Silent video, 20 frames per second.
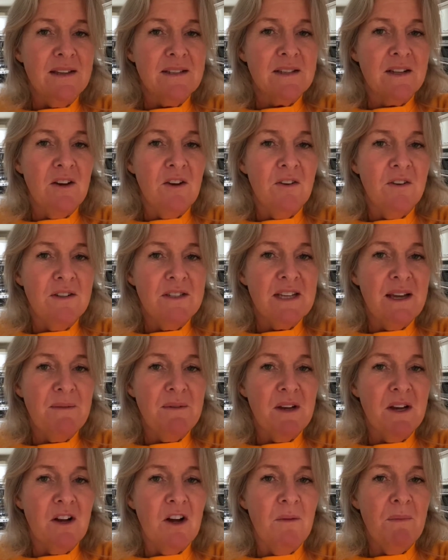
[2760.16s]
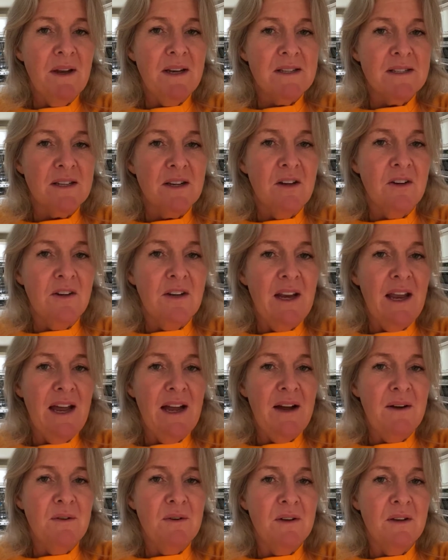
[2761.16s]
gone, Deb, your comment's gone
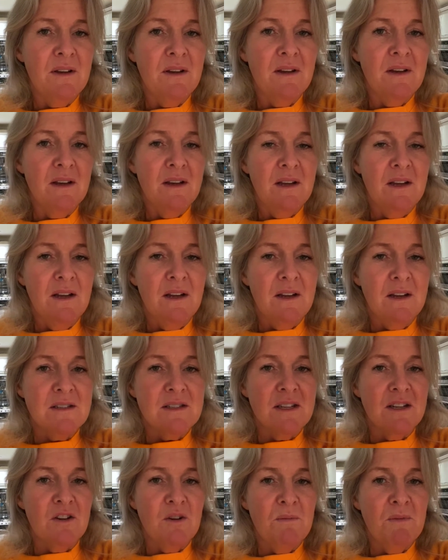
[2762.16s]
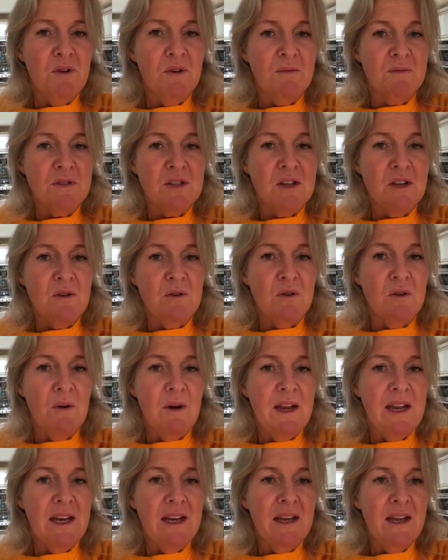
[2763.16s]
now because they're coming up too
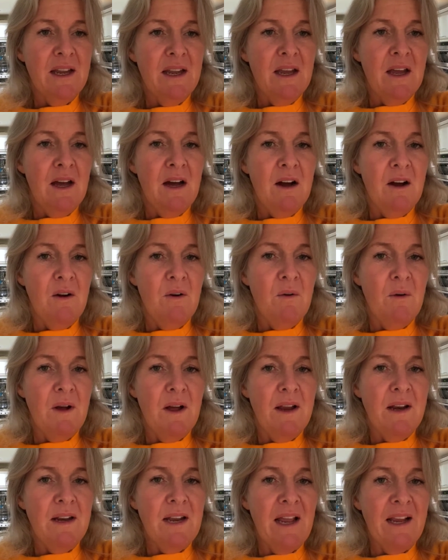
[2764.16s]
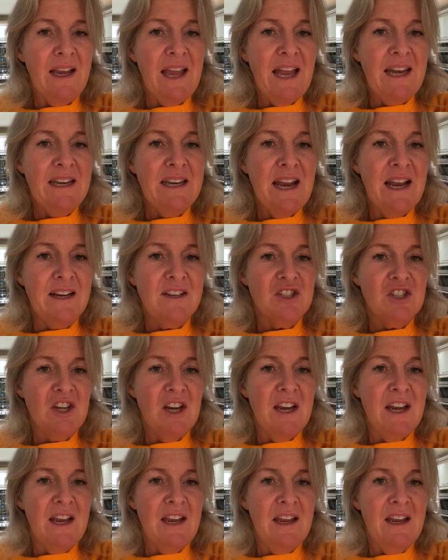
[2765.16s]
quick. Oh, again next
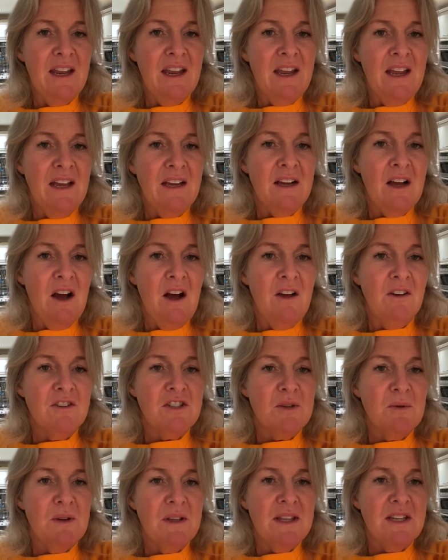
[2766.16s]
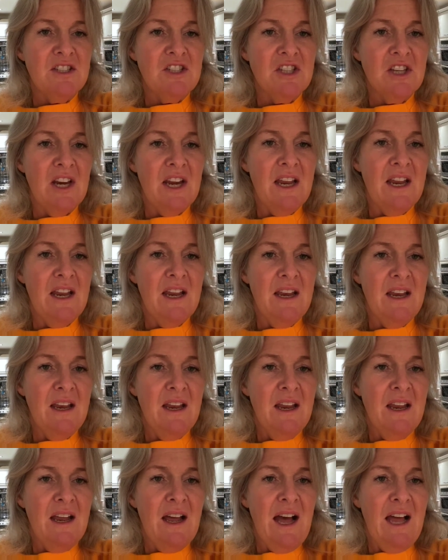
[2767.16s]
year. Can't do it this year.
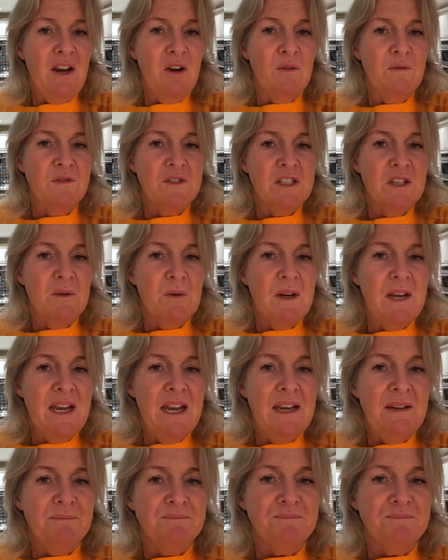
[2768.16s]
I love doing it.